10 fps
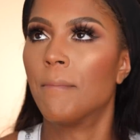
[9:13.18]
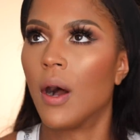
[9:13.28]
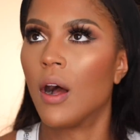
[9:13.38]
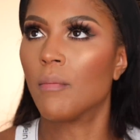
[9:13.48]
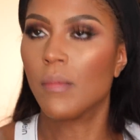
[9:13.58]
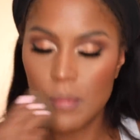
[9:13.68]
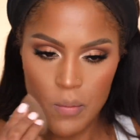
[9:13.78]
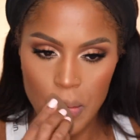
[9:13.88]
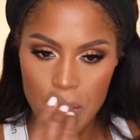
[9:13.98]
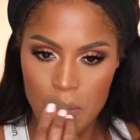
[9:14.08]
bomb.
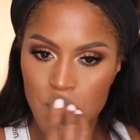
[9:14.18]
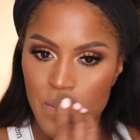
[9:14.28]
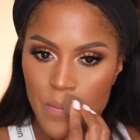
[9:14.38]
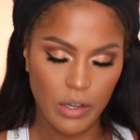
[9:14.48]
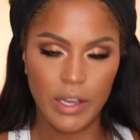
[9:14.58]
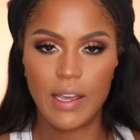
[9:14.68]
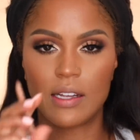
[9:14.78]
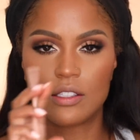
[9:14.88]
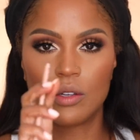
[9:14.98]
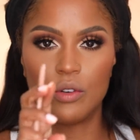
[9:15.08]
Okay,
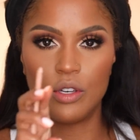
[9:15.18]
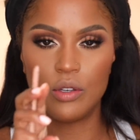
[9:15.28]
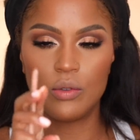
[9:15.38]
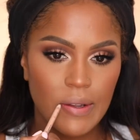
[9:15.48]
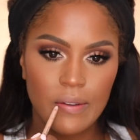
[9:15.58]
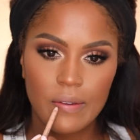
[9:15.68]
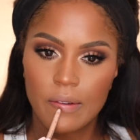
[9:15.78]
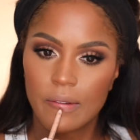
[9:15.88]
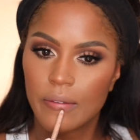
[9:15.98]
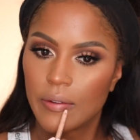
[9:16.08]
yeah, so Nude 2
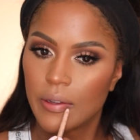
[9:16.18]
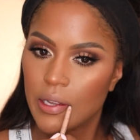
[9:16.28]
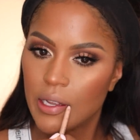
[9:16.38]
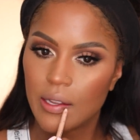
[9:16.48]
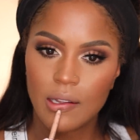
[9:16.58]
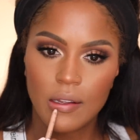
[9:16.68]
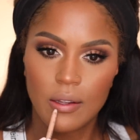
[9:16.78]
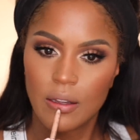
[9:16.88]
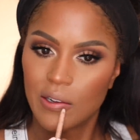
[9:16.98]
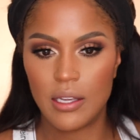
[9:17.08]
lip liner, which
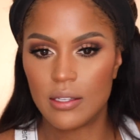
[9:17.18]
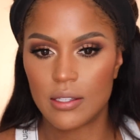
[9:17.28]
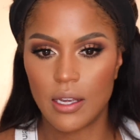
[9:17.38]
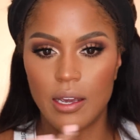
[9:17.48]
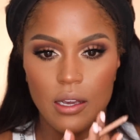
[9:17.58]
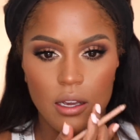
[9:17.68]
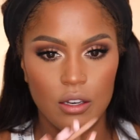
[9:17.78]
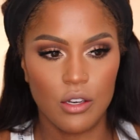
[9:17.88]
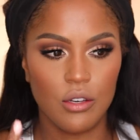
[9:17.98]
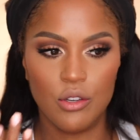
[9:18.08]
for me is like
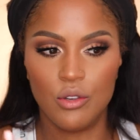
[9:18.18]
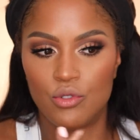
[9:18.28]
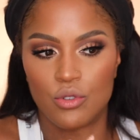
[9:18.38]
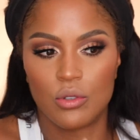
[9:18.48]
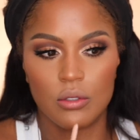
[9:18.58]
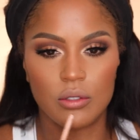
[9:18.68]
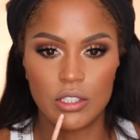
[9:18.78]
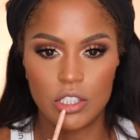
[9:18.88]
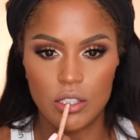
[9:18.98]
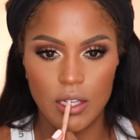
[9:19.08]
a neutral,
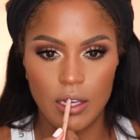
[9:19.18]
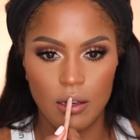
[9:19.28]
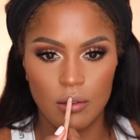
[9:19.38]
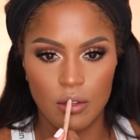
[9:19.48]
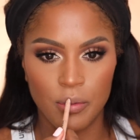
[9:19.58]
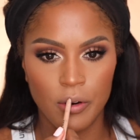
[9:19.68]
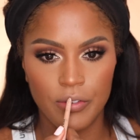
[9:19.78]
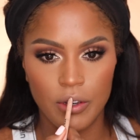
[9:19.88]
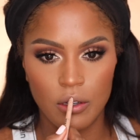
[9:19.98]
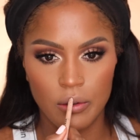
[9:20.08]
it's just like the
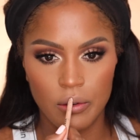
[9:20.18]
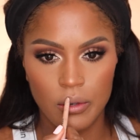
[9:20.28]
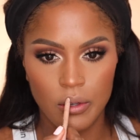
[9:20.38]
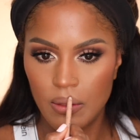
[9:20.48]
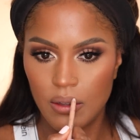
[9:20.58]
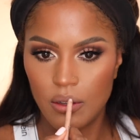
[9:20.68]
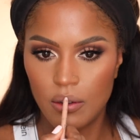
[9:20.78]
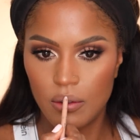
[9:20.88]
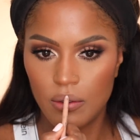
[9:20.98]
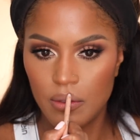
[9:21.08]
perfect nude.
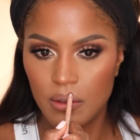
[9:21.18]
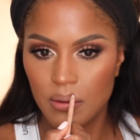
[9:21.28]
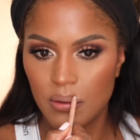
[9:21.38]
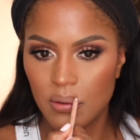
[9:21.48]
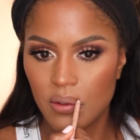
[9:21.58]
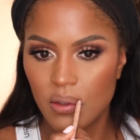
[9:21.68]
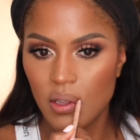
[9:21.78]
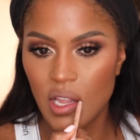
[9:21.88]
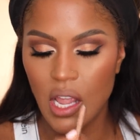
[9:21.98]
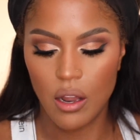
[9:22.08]
Love this.
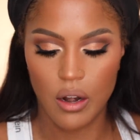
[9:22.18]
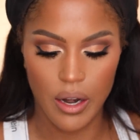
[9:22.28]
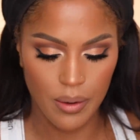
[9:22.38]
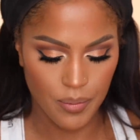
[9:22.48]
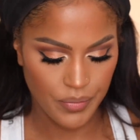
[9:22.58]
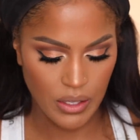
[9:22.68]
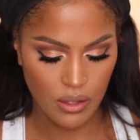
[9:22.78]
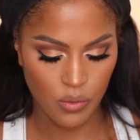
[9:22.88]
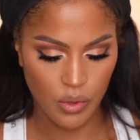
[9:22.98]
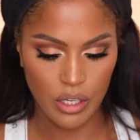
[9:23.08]
All right, and
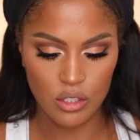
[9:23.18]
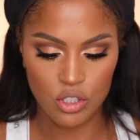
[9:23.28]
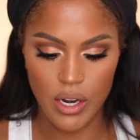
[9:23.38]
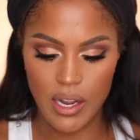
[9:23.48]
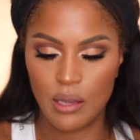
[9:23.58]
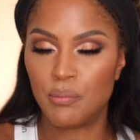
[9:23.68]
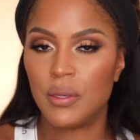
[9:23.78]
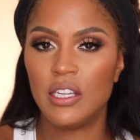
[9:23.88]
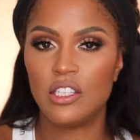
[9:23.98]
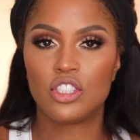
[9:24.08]
then we're gonna try
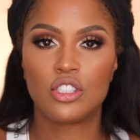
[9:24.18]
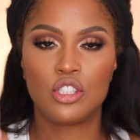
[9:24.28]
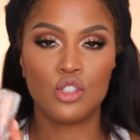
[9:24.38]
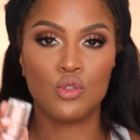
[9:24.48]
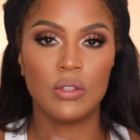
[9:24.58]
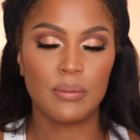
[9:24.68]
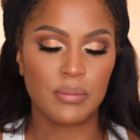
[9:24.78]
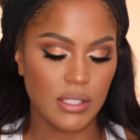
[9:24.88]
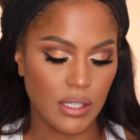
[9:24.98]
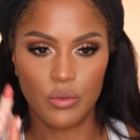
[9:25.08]
Peach 2
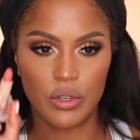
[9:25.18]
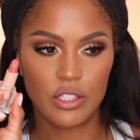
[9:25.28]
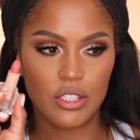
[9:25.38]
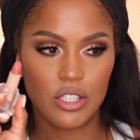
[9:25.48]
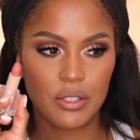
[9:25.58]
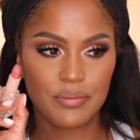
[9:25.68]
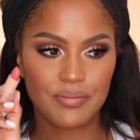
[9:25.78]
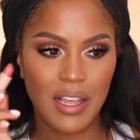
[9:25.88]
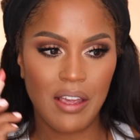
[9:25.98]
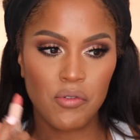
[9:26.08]
lipstick, which
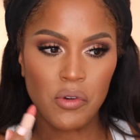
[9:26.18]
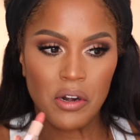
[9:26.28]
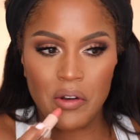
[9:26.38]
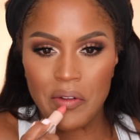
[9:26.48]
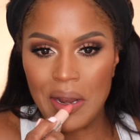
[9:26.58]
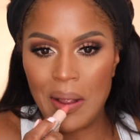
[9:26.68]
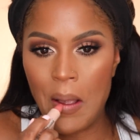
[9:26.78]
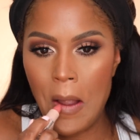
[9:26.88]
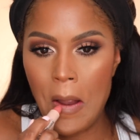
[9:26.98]
I've worn already.